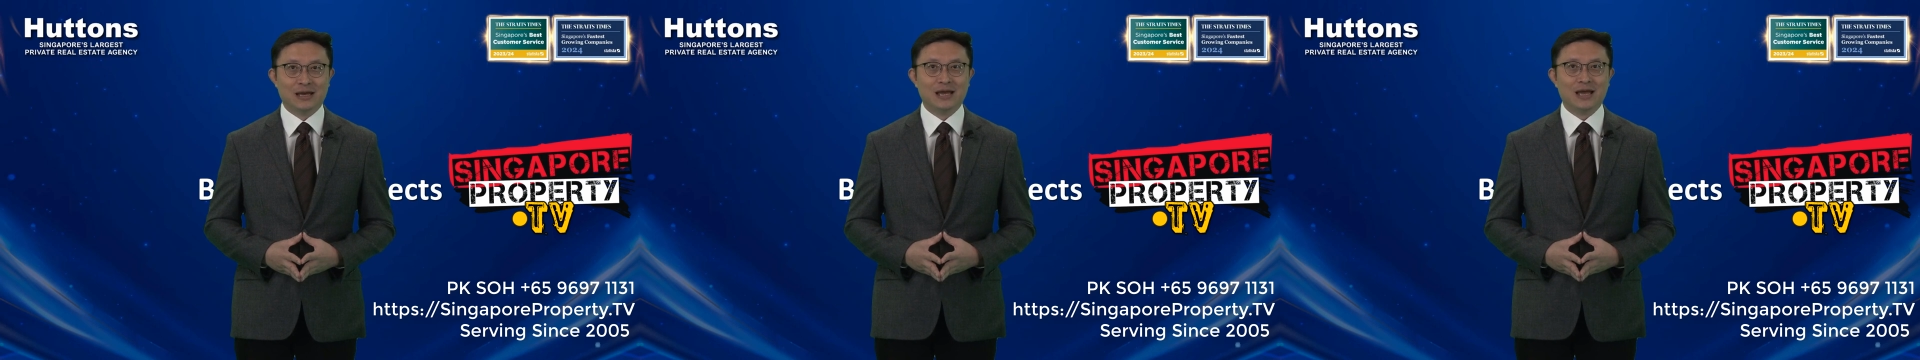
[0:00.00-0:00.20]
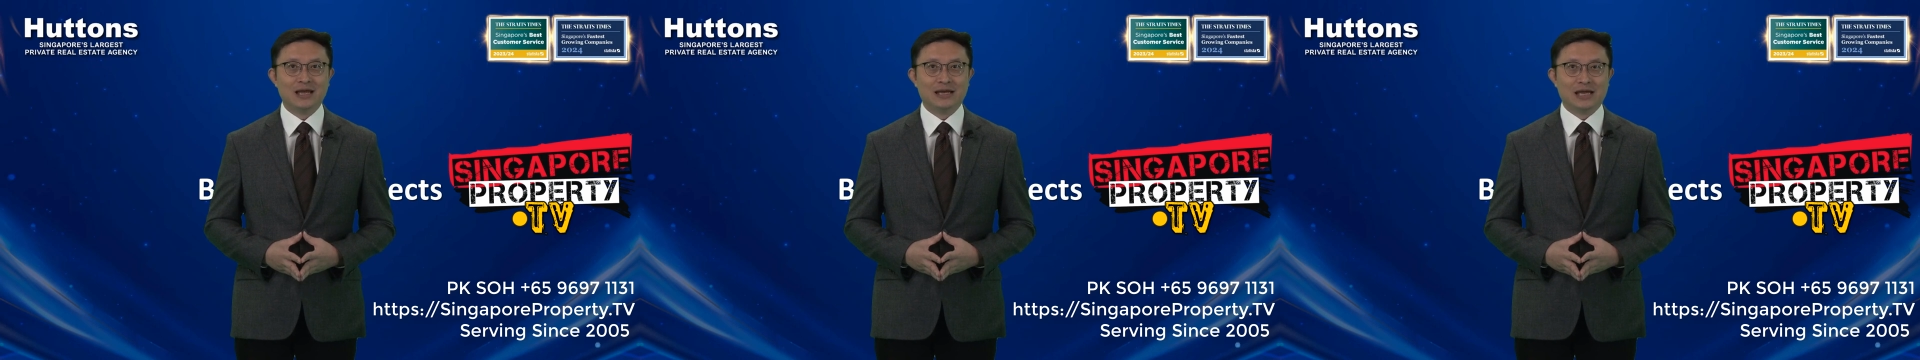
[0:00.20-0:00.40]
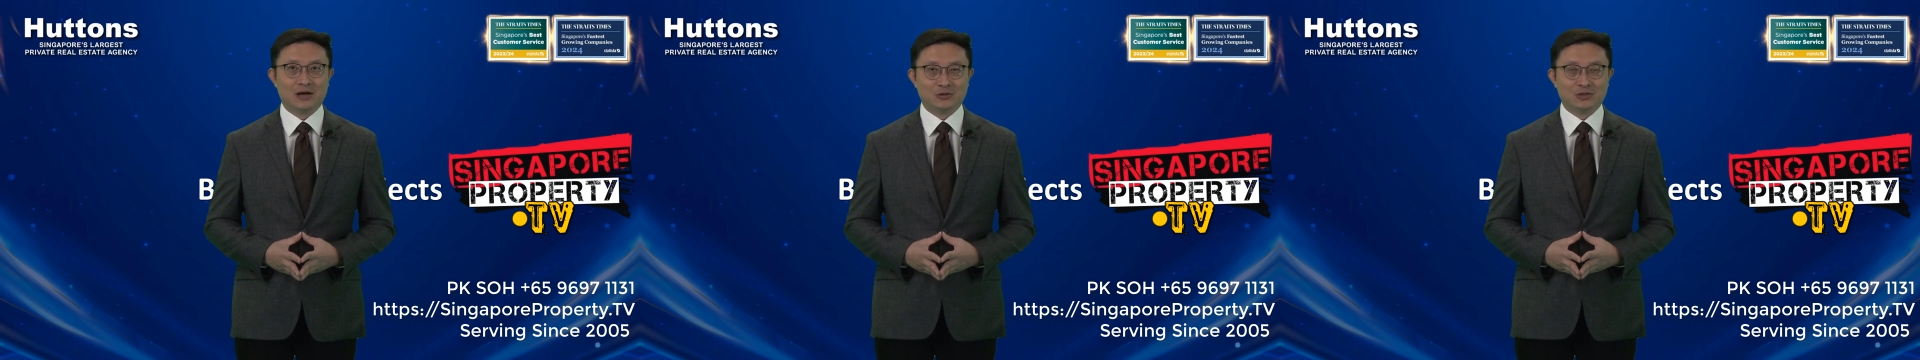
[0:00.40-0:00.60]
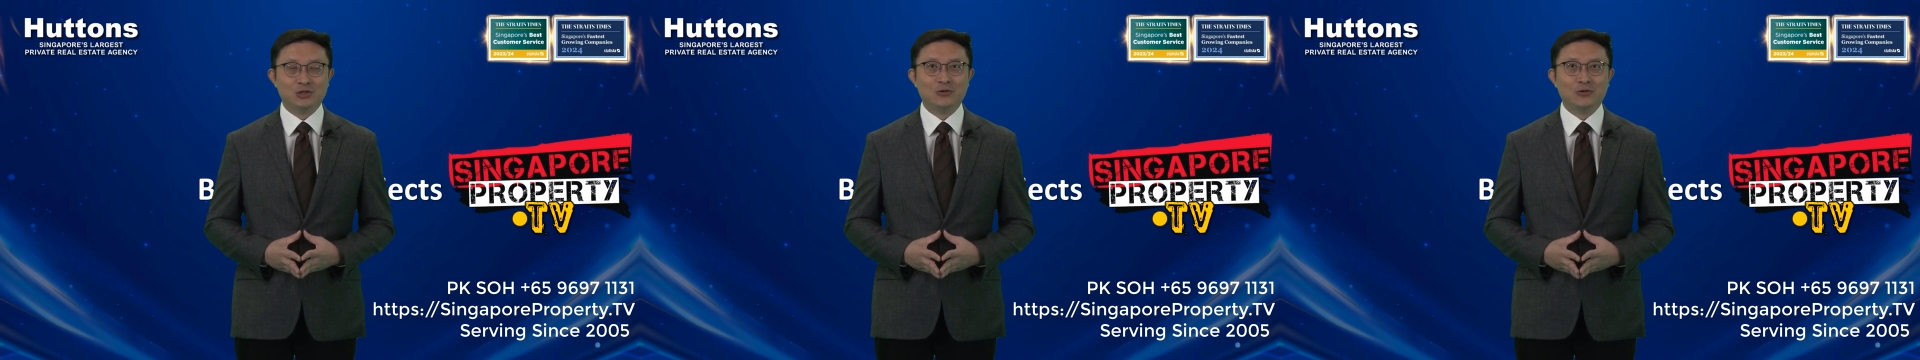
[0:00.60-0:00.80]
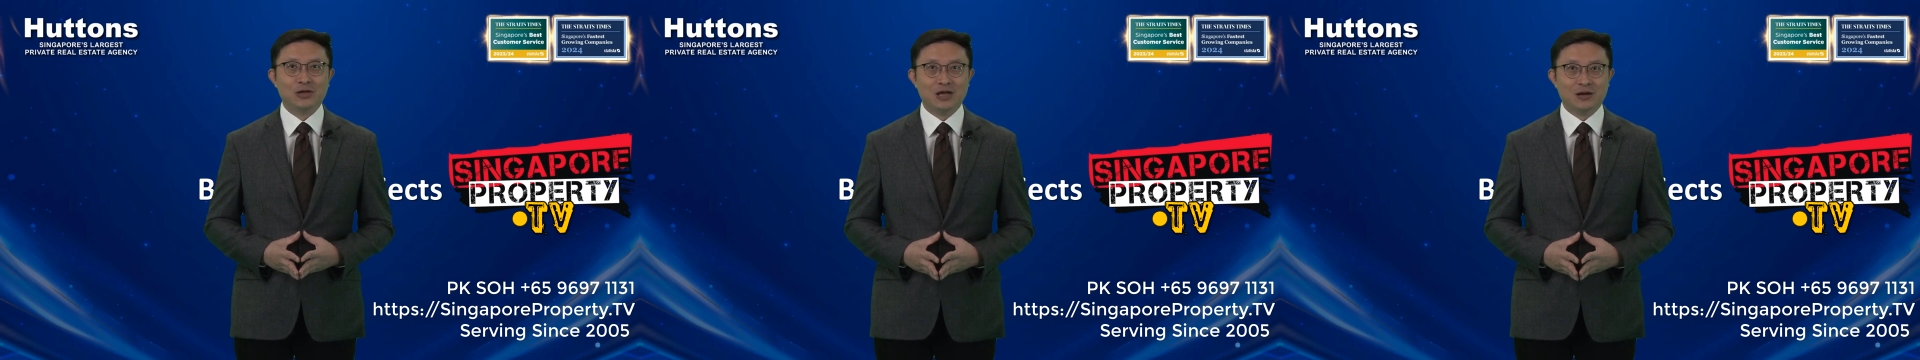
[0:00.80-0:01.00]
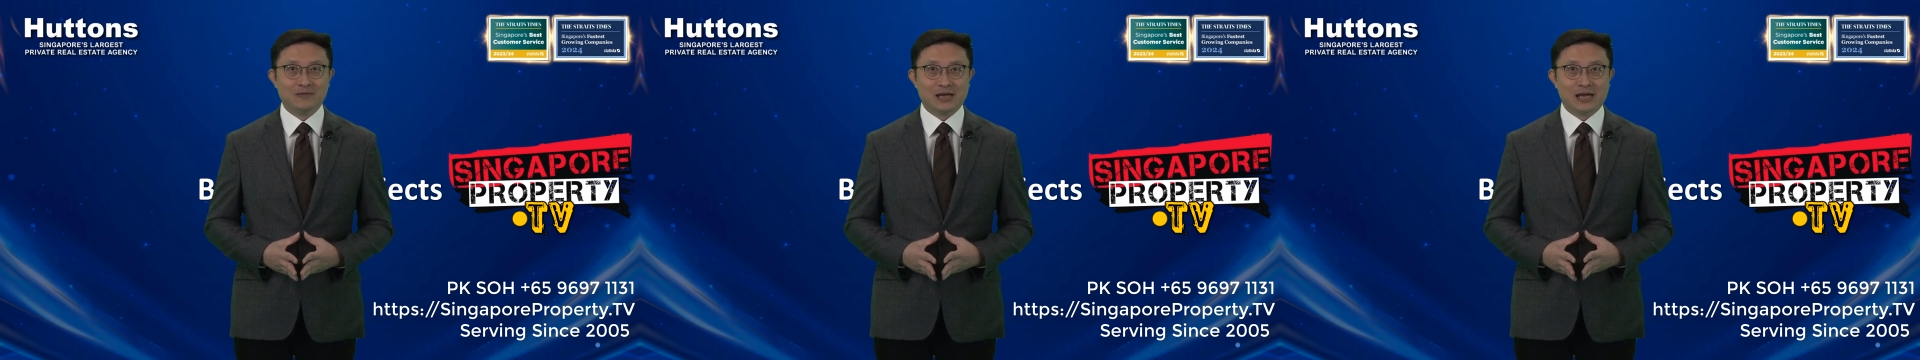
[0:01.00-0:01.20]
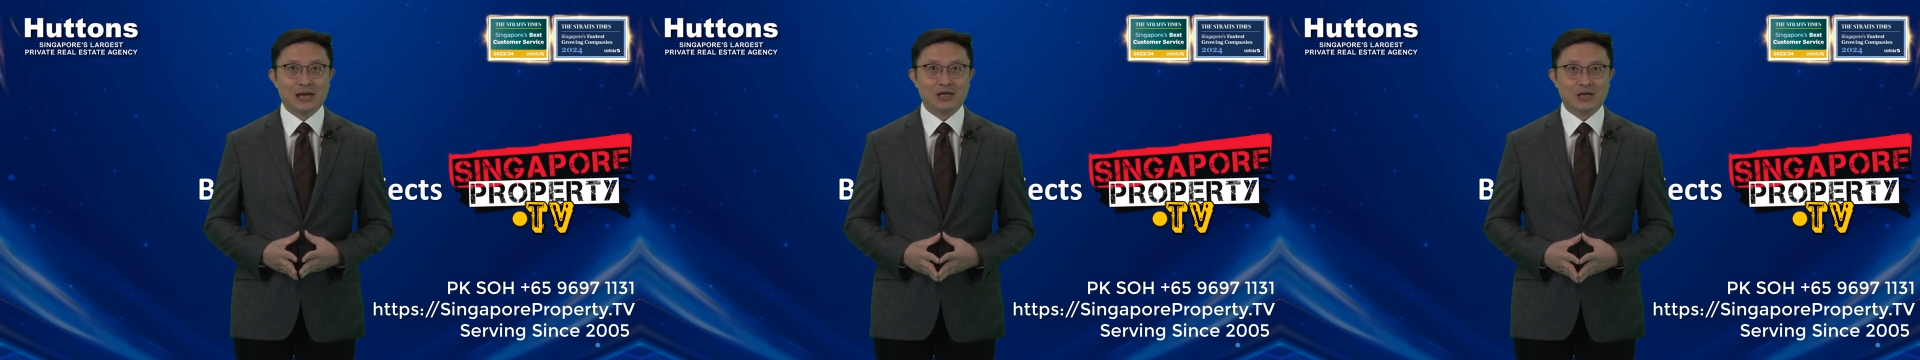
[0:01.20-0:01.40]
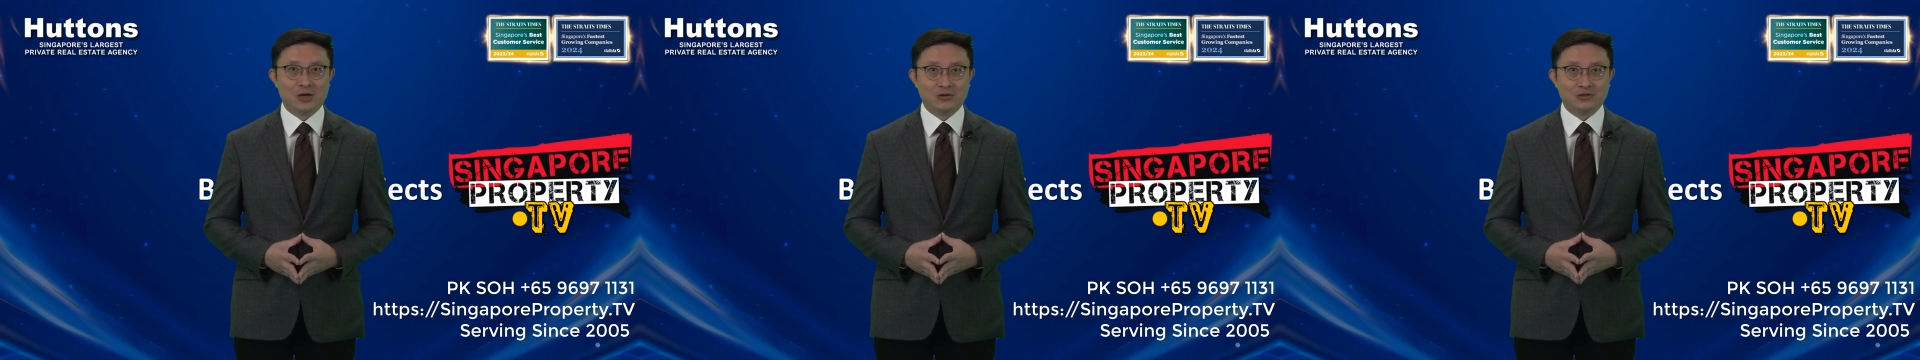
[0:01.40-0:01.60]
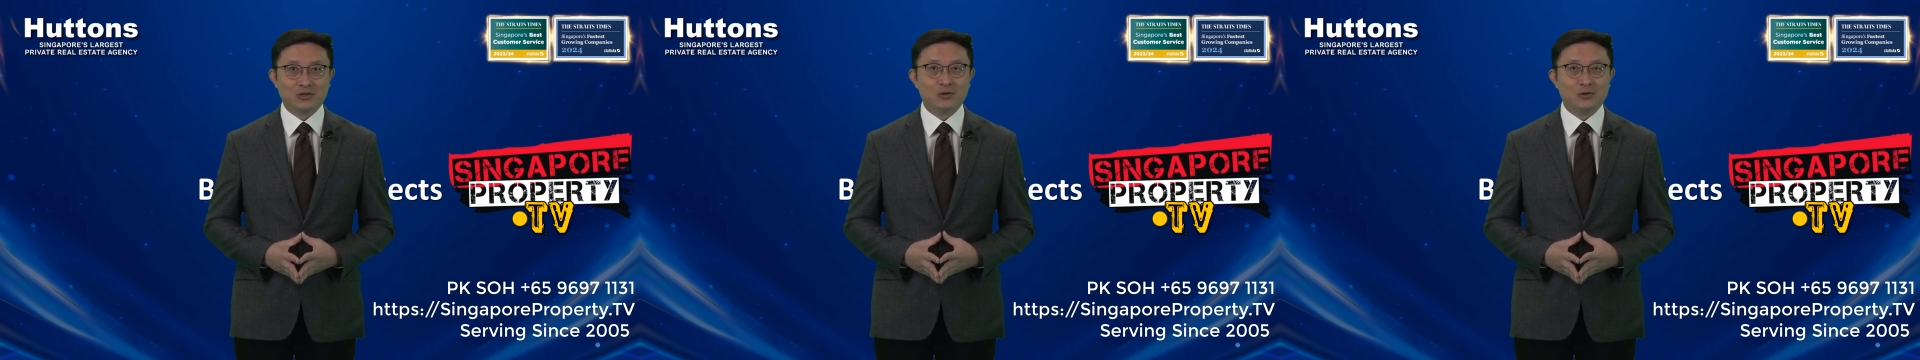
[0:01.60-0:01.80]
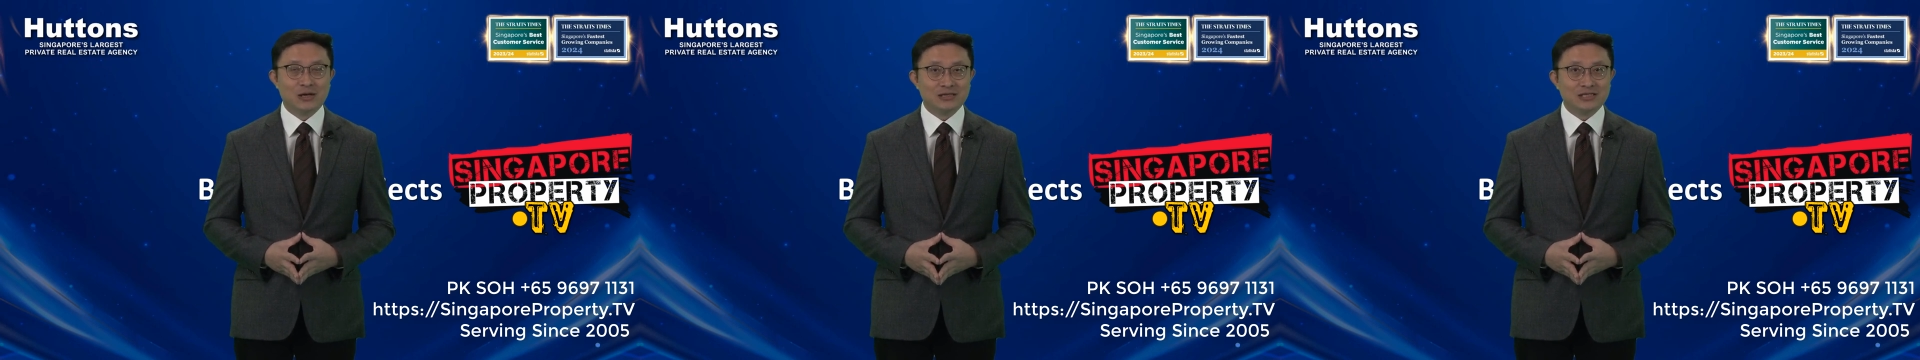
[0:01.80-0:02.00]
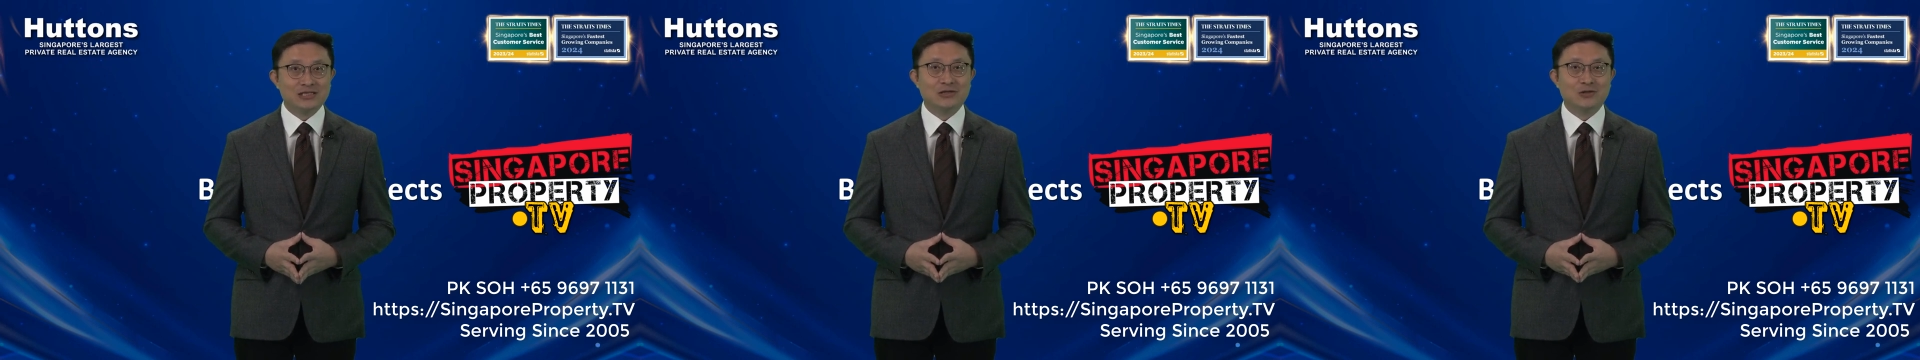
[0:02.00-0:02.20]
I encourage you to come take a closer look at these